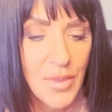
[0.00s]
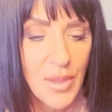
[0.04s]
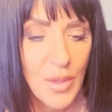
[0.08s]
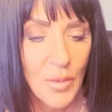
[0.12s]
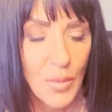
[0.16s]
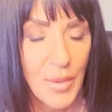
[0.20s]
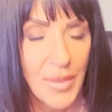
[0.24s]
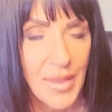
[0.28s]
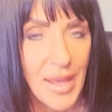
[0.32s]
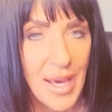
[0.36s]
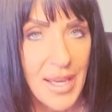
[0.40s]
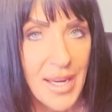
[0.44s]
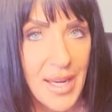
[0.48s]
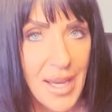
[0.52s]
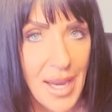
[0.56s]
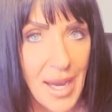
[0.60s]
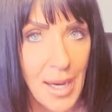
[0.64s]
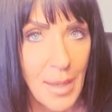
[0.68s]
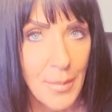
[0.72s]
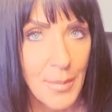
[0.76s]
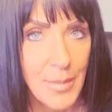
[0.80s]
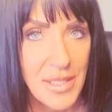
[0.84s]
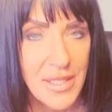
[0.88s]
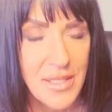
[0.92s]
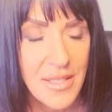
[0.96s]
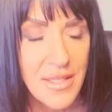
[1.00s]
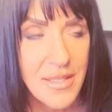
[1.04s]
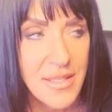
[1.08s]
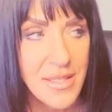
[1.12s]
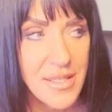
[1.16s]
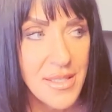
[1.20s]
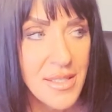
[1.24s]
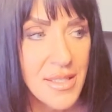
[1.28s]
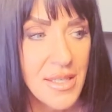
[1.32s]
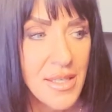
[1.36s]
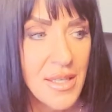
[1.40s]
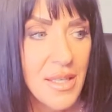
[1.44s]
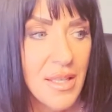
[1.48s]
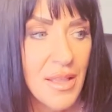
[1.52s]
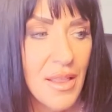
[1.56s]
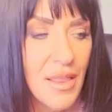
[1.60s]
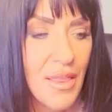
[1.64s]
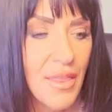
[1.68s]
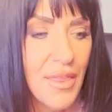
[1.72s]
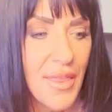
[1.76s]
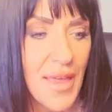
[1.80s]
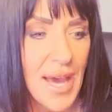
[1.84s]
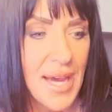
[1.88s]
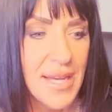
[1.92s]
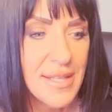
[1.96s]
When that happens,
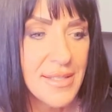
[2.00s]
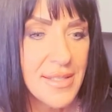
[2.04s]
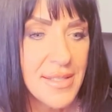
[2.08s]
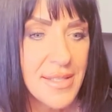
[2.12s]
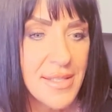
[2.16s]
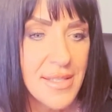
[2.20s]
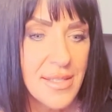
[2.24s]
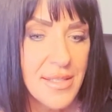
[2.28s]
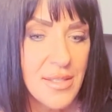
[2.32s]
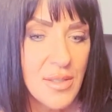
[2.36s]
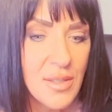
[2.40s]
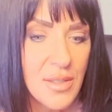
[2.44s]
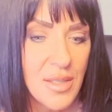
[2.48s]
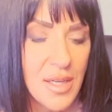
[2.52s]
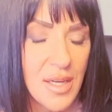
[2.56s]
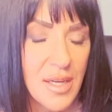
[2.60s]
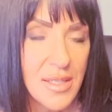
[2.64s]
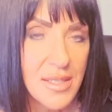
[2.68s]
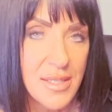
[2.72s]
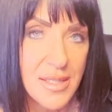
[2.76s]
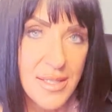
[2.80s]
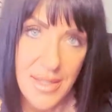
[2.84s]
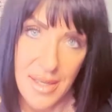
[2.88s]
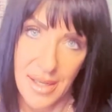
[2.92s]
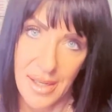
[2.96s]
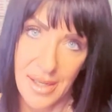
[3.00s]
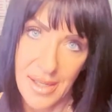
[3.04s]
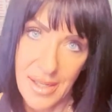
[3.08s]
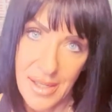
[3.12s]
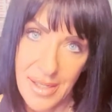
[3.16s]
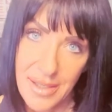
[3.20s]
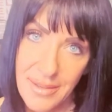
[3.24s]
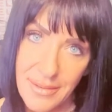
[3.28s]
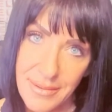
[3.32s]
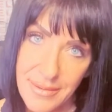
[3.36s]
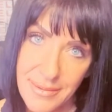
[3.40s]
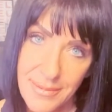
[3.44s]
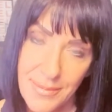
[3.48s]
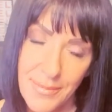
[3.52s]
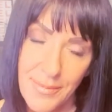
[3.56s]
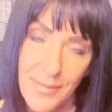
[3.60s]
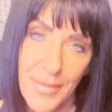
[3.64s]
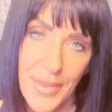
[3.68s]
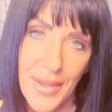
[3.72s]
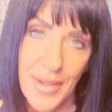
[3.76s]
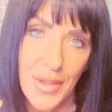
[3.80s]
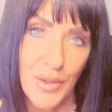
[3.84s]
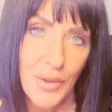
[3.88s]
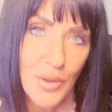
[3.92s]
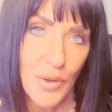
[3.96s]
that's a sign
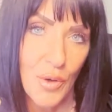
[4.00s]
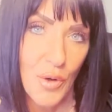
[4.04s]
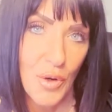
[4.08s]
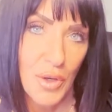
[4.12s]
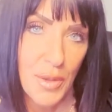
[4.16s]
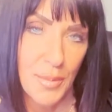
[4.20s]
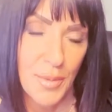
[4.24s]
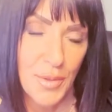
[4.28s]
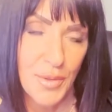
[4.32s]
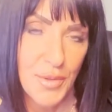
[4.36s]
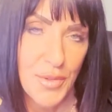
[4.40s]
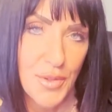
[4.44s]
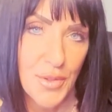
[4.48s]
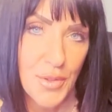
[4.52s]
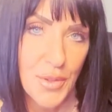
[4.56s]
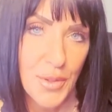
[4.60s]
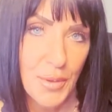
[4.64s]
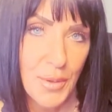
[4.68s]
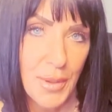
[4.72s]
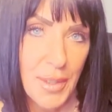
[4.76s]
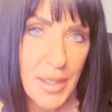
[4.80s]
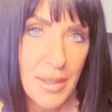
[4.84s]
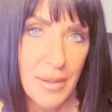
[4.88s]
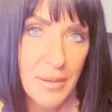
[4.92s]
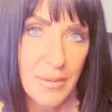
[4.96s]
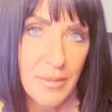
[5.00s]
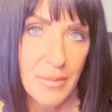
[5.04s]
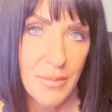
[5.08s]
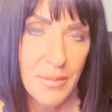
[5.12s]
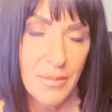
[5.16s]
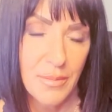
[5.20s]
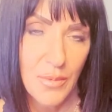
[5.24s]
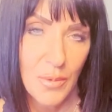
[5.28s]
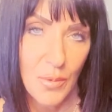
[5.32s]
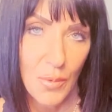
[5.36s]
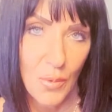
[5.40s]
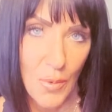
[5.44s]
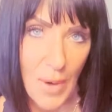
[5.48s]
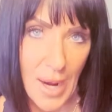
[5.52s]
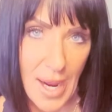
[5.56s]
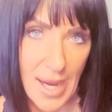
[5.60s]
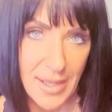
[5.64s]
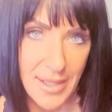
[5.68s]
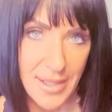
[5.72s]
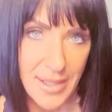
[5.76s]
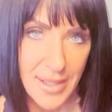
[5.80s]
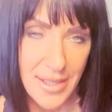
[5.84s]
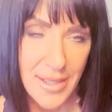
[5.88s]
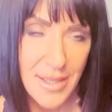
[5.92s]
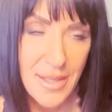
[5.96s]
that your hormones are going
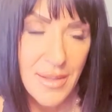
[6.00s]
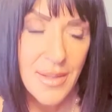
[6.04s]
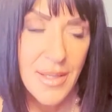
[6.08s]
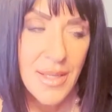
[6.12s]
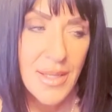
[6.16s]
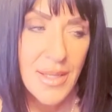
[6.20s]
wacky.